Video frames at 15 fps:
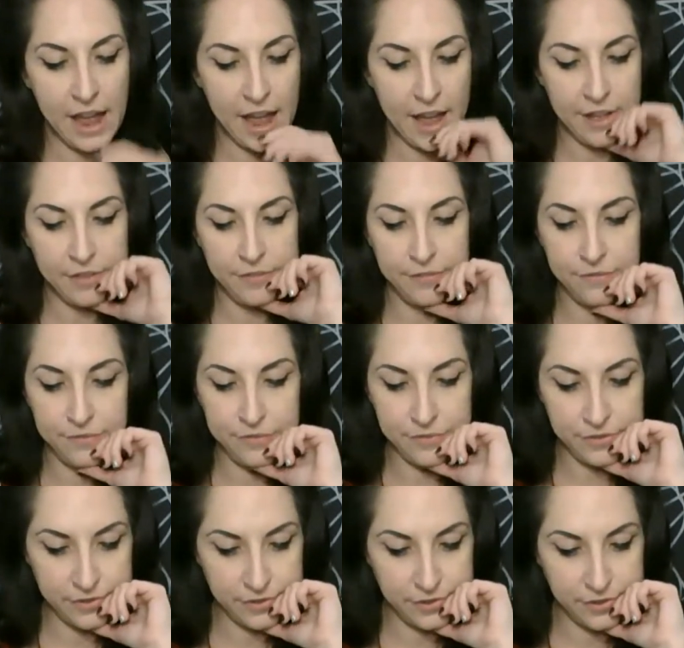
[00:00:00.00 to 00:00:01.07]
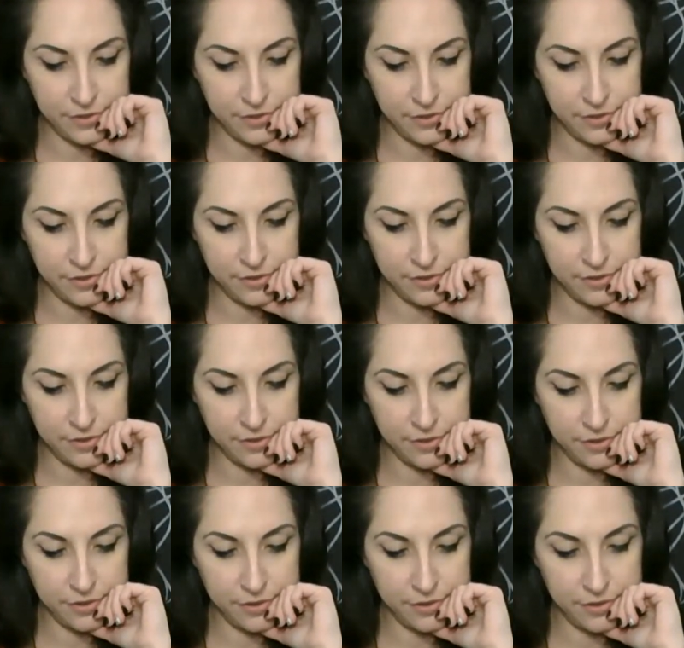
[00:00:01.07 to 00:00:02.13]

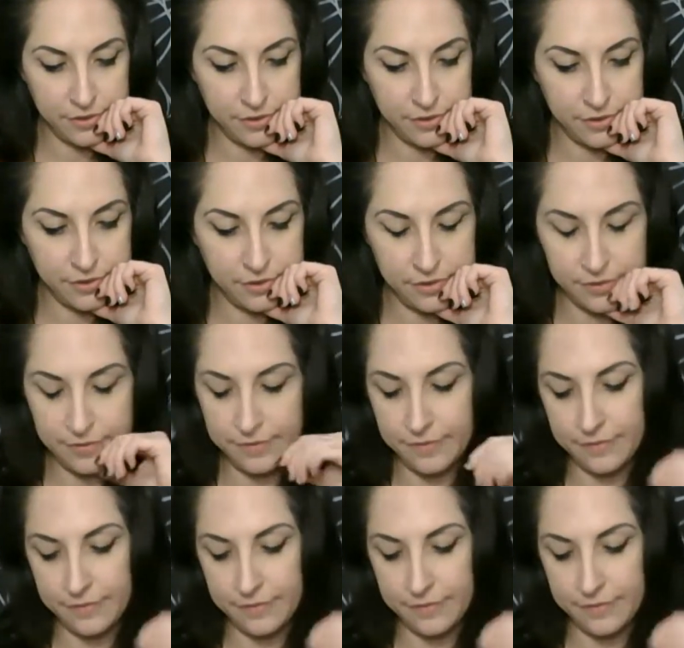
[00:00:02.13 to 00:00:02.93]
No one is speaking in this clip.